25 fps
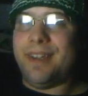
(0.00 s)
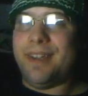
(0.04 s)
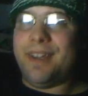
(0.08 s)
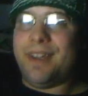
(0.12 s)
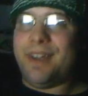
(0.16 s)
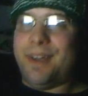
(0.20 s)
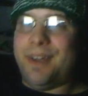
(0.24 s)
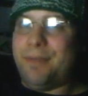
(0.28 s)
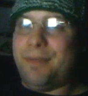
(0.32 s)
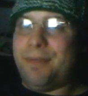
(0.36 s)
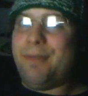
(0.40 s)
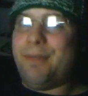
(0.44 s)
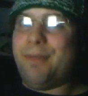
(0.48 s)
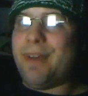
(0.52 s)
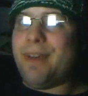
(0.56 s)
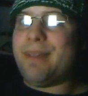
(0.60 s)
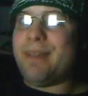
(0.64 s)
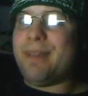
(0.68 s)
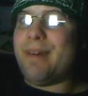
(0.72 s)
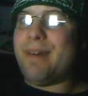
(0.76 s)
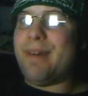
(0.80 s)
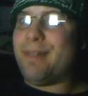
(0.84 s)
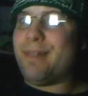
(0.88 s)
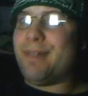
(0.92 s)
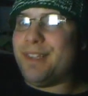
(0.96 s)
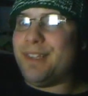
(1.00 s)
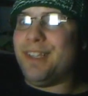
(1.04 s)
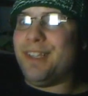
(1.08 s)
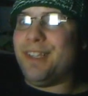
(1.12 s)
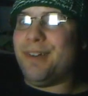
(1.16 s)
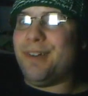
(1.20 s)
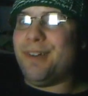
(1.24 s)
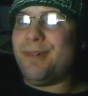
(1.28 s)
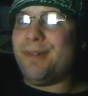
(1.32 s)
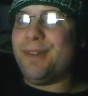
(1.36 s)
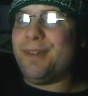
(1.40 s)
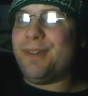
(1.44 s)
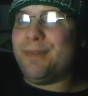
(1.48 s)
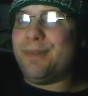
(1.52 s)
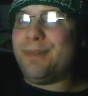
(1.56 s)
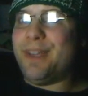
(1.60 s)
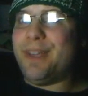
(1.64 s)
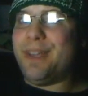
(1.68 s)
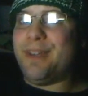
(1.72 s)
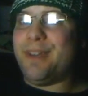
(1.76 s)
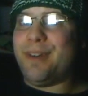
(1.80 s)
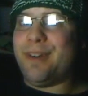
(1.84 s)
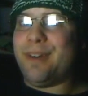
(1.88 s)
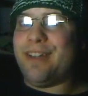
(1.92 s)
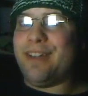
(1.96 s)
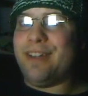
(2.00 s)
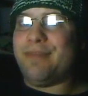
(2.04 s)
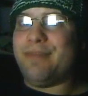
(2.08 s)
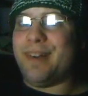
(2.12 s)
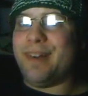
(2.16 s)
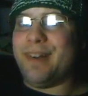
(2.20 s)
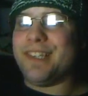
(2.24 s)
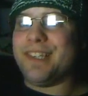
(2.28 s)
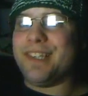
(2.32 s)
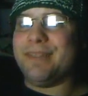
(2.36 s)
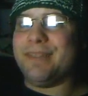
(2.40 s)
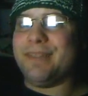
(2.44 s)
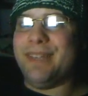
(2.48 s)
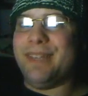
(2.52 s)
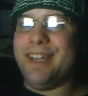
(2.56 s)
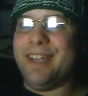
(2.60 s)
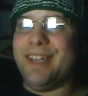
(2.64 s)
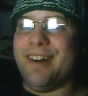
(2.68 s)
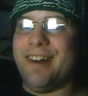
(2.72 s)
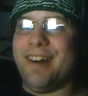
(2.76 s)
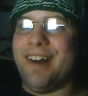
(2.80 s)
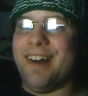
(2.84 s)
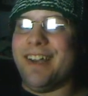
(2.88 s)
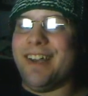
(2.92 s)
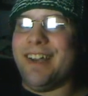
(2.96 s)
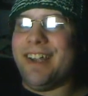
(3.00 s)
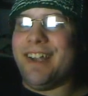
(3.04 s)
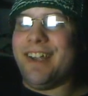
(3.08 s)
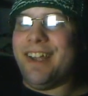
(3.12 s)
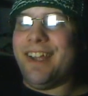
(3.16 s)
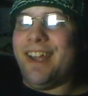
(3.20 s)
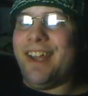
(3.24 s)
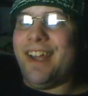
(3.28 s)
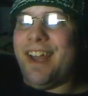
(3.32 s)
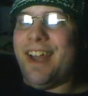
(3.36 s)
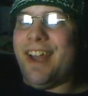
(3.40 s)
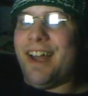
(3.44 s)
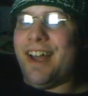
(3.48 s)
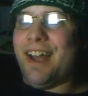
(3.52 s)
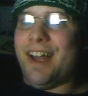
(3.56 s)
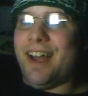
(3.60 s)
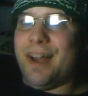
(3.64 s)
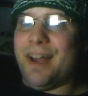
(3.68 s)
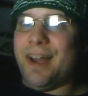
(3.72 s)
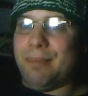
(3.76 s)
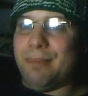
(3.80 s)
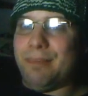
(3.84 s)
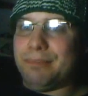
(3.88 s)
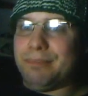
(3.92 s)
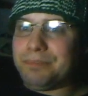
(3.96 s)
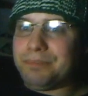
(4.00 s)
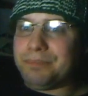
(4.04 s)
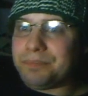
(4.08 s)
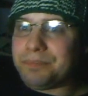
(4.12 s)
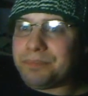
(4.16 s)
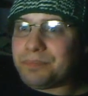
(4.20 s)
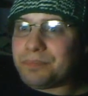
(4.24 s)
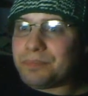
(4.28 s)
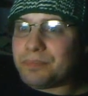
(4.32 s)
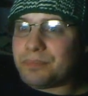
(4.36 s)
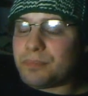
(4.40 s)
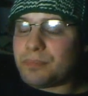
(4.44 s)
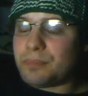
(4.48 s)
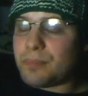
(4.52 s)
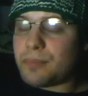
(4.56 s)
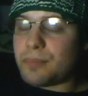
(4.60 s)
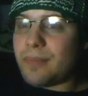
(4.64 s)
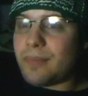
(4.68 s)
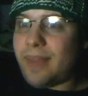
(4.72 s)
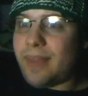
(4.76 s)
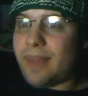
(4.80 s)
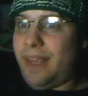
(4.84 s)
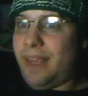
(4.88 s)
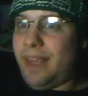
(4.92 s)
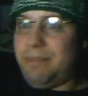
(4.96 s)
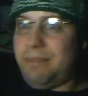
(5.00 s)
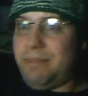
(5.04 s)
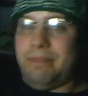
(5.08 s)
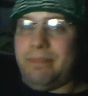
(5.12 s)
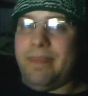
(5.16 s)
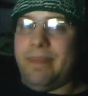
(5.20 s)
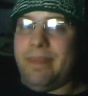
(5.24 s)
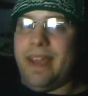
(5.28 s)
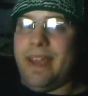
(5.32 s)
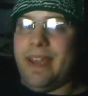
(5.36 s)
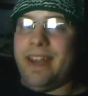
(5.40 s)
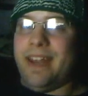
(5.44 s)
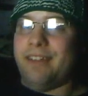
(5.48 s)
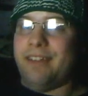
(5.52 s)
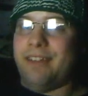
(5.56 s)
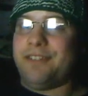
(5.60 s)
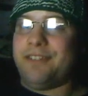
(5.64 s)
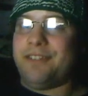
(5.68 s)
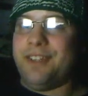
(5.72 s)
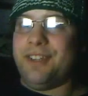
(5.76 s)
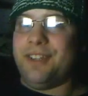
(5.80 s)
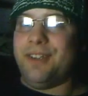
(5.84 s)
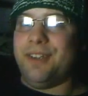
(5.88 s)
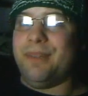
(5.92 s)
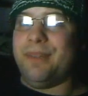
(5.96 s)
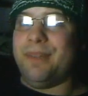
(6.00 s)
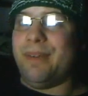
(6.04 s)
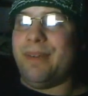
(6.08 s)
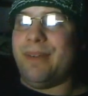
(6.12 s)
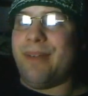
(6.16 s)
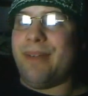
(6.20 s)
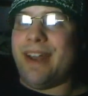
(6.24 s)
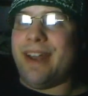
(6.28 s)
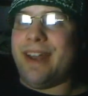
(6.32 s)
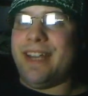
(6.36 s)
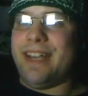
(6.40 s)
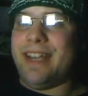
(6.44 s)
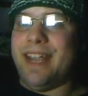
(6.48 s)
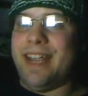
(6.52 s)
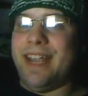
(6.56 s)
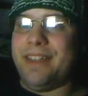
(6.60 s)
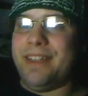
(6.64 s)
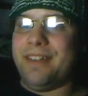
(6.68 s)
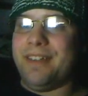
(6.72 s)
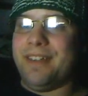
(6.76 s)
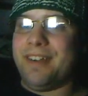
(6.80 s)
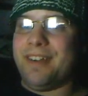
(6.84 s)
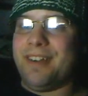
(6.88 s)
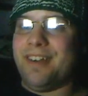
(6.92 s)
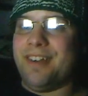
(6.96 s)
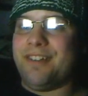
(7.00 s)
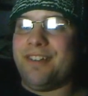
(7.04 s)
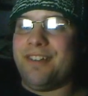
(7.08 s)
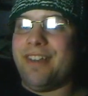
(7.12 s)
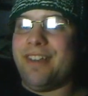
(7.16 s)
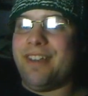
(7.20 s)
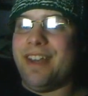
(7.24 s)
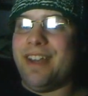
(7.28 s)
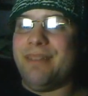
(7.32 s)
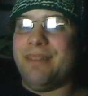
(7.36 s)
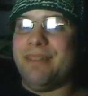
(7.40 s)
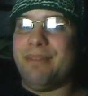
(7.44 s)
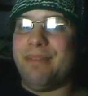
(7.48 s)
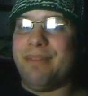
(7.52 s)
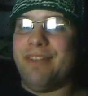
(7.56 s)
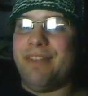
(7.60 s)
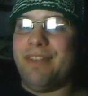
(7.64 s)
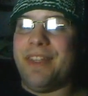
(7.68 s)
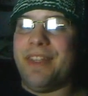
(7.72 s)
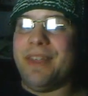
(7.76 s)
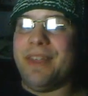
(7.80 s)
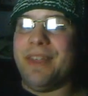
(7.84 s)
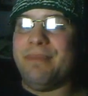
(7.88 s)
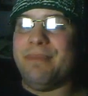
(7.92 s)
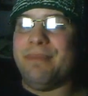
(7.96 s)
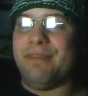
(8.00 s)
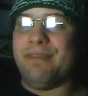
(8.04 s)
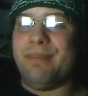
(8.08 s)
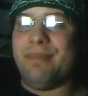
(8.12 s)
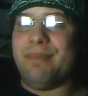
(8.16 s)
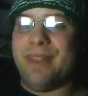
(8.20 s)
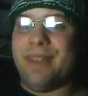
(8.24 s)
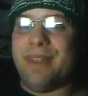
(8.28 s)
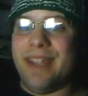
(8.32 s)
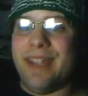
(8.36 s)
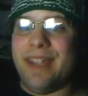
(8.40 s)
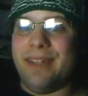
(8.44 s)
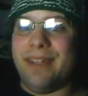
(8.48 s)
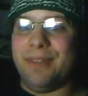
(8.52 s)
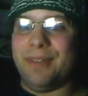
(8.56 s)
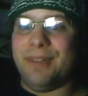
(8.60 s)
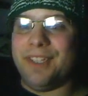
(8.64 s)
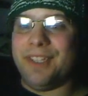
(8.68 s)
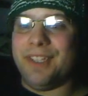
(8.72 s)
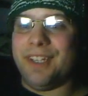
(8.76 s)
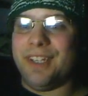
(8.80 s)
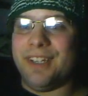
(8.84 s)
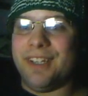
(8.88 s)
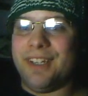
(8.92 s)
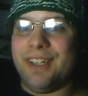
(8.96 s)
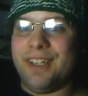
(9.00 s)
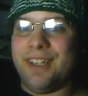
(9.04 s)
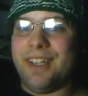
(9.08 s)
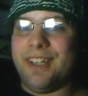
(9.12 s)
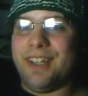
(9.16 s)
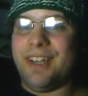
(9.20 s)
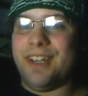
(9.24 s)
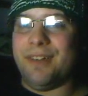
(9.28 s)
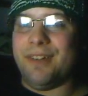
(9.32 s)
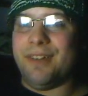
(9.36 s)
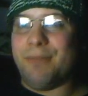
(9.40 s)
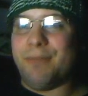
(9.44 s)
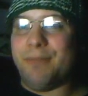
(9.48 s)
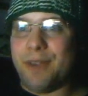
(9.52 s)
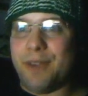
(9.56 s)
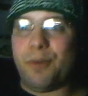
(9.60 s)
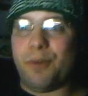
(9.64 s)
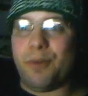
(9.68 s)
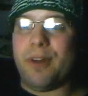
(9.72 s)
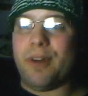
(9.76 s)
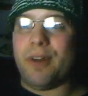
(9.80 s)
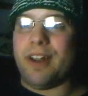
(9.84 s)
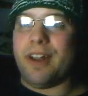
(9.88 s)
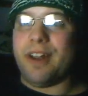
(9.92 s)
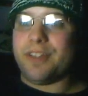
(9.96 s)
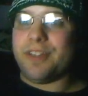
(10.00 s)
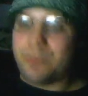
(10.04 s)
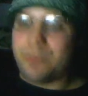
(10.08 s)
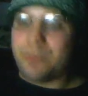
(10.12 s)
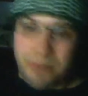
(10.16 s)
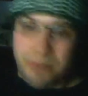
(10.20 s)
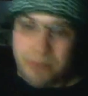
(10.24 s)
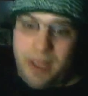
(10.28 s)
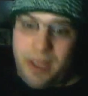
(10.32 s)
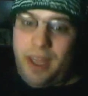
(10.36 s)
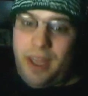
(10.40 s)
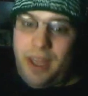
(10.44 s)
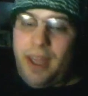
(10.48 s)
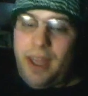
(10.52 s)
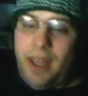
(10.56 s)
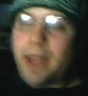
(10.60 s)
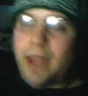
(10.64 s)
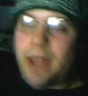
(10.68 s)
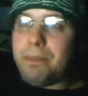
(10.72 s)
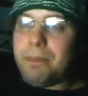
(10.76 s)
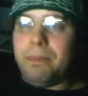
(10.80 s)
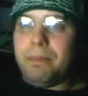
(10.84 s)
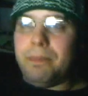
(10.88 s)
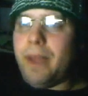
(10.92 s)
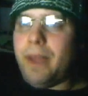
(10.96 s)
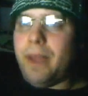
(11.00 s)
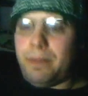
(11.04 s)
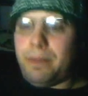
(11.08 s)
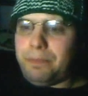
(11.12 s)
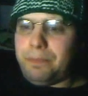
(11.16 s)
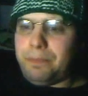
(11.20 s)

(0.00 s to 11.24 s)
went about as low as we could have possibly gone. Um, it, Enough to eradicate their country and prevent them from being able to, wage war on us. Now,